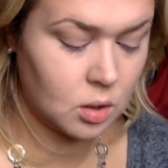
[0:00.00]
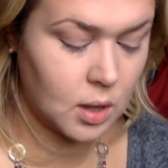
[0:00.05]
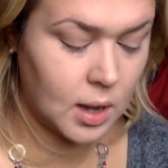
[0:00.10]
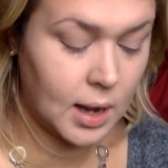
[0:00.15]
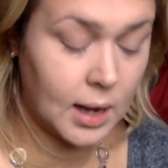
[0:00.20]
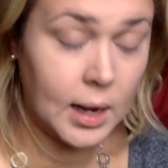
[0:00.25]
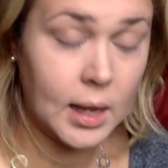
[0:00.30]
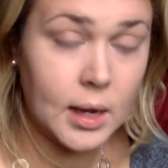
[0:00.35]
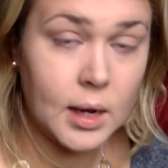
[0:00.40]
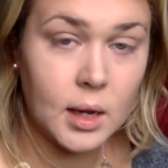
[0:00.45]

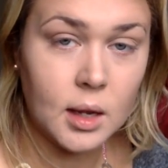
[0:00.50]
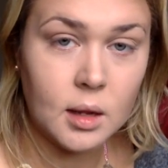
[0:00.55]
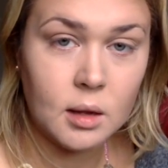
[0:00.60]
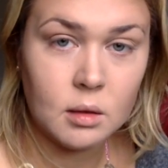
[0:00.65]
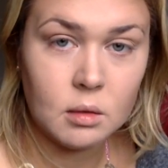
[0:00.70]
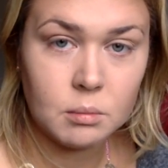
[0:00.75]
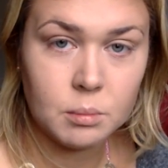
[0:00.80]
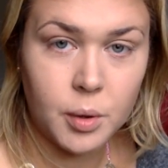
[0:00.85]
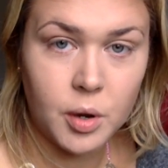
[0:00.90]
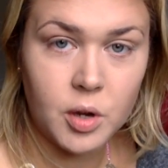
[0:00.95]
highlighting
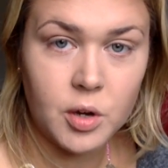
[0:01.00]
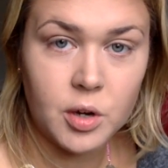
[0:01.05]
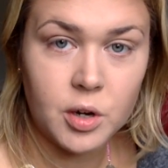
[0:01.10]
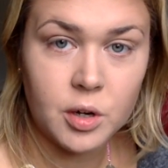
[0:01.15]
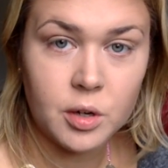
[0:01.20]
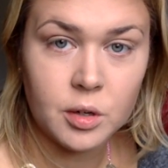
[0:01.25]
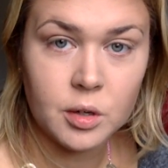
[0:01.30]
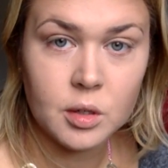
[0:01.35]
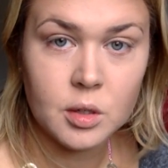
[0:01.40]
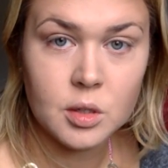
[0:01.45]
powder
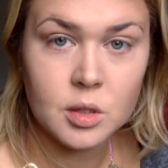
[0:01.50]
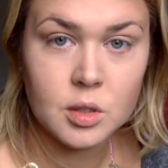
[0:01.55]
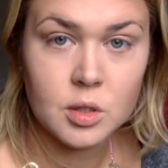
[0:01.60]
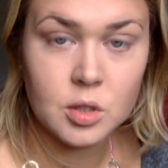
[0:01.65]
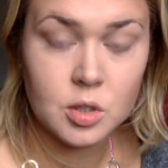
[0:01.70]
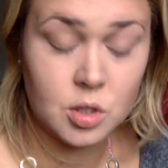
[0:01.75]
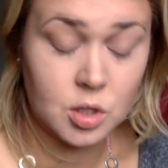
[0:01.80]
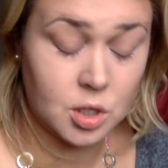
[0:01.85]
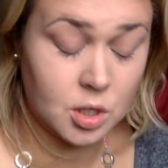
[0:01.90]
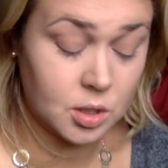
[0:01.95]

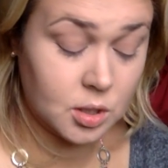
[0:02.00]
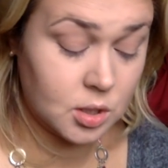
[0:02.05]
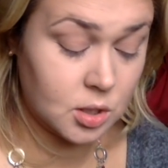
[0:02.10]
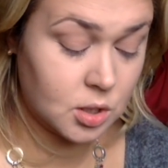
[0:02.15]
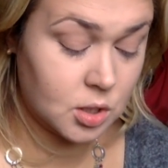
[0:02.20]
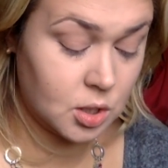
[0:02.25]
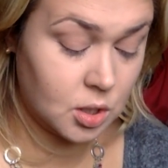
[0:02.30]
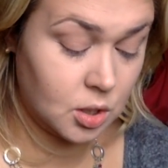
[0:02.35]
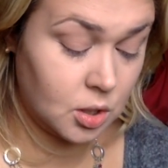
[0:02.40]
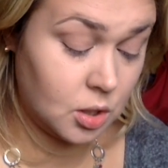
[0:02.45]
just
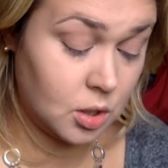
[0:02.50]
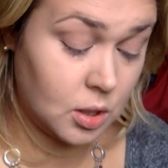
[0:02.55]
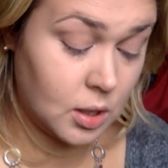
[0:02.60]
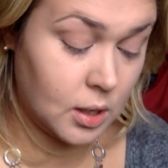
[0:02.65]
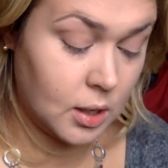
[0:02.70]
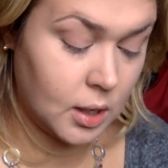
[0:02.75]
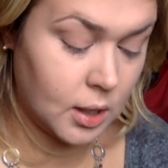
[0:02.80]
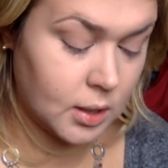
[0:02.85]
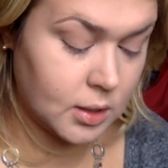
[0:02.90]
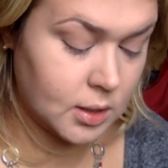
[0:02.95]
to
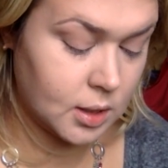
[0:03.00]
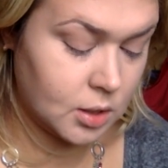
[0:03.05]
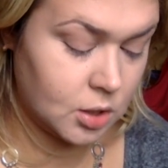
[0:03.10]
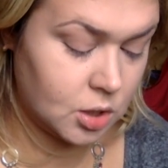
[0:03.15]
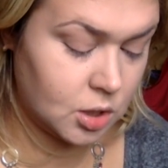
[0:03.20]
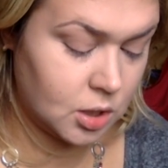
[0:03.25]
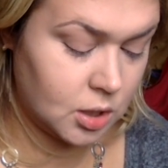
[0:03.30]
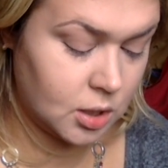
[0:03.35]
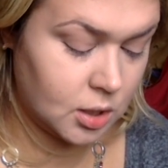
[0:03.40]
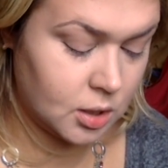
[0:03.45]

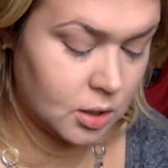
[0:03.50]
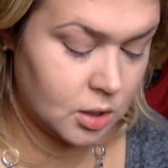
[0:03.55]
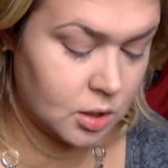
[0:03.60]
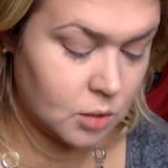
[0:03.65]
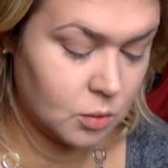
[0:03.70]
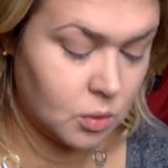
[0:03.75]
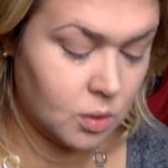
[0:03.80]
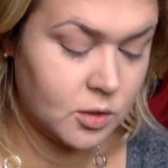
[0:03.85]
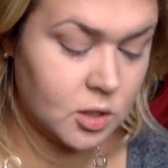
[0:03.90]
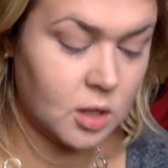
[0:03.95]
accentuate, you know,
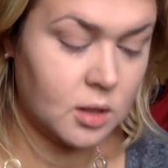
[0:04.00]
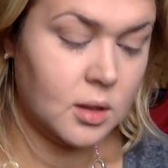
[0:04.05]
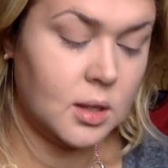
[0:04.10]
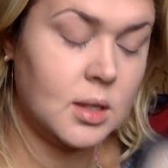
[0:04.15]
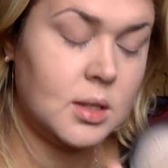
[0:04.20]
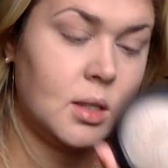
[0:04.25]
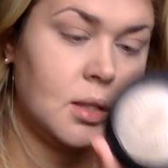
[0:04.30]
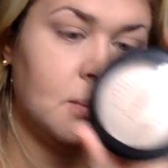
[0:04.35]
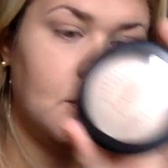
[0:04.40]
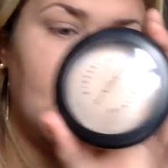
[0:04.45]
what I've done.
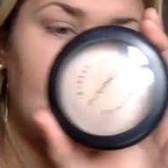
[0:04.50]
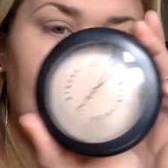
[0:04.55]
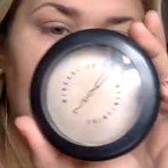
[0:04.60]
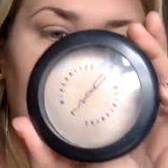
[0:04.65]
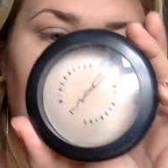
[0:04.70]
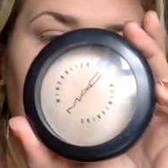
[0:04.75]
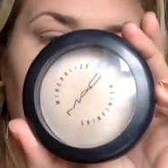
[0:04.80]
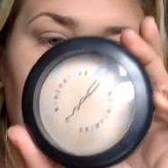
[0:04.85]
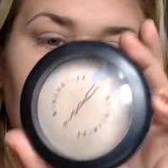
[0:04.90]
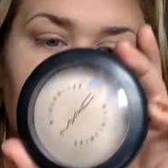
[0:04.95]
This is MAC
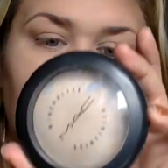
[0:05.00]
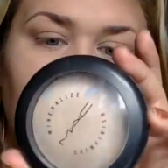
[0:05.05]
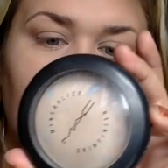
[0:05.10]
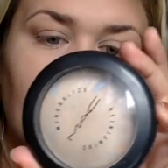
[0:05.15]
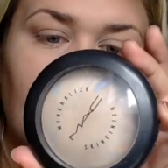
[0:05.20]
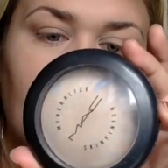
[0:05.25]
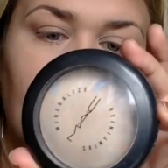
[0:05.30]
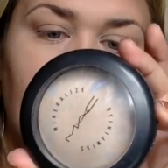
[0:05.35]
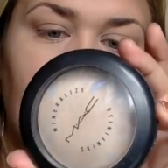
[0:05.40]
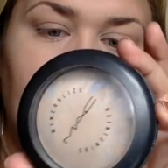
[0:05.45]

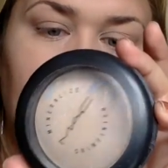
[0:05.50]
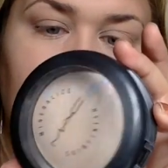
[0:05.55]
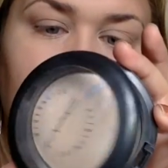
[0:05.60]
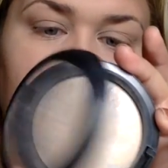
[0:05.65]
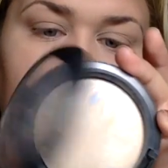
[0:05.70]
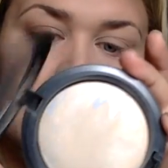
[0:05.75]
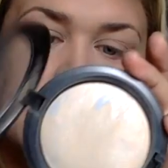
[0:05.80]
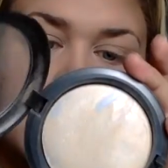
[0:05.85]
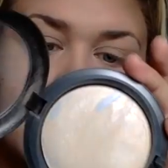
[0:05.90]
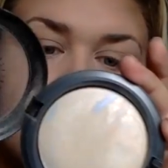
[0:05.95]

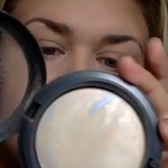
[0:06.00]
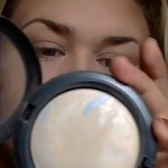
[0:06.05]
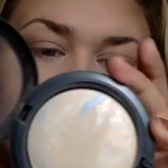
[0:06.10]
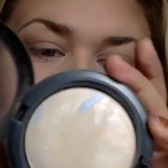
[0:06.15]
Mineralized Skin